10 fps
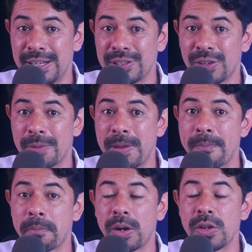it is going to
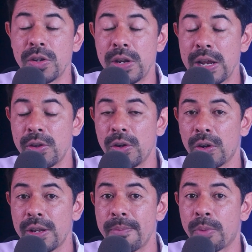be
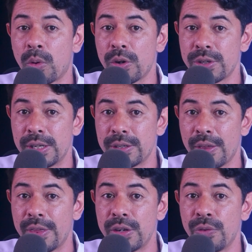particularly
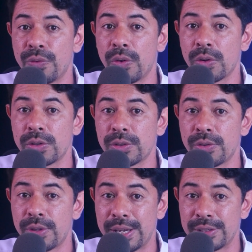important that you focus
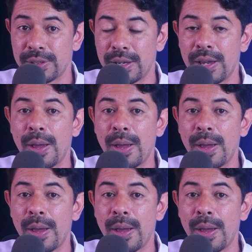on this